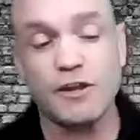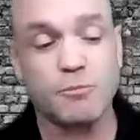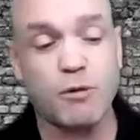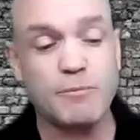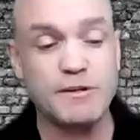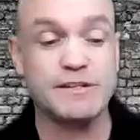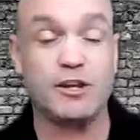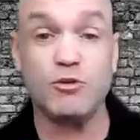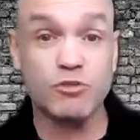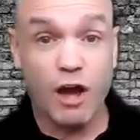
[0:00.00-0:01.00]
other properties
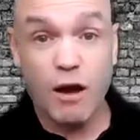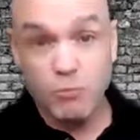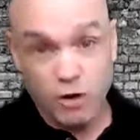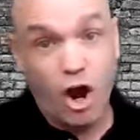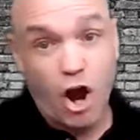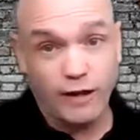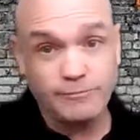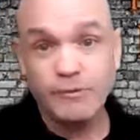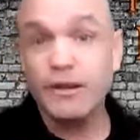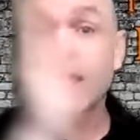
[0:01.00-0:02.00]
that you thought were
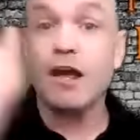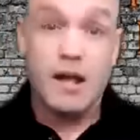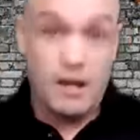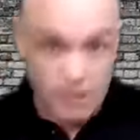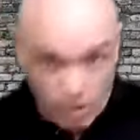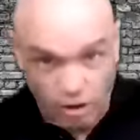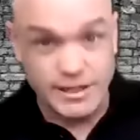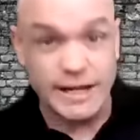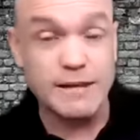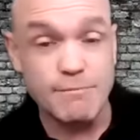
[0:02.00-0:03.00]
gone
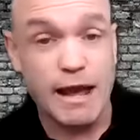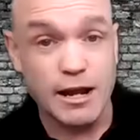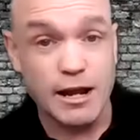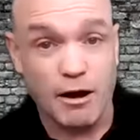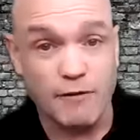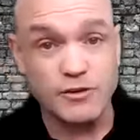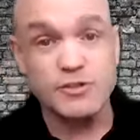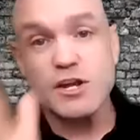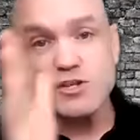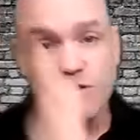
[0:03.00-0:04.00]
are taking backup
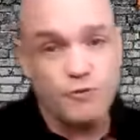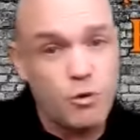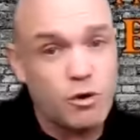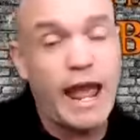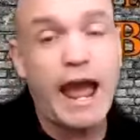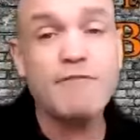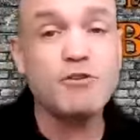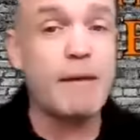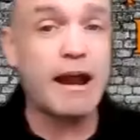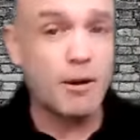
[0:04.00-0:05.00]
offers. So if you already have
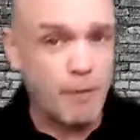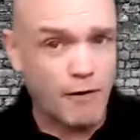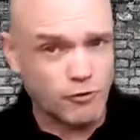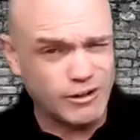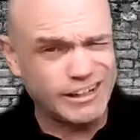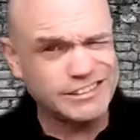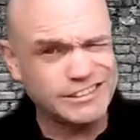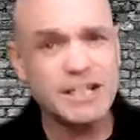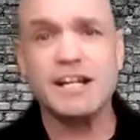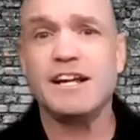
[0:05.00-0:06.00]
your backup offer in,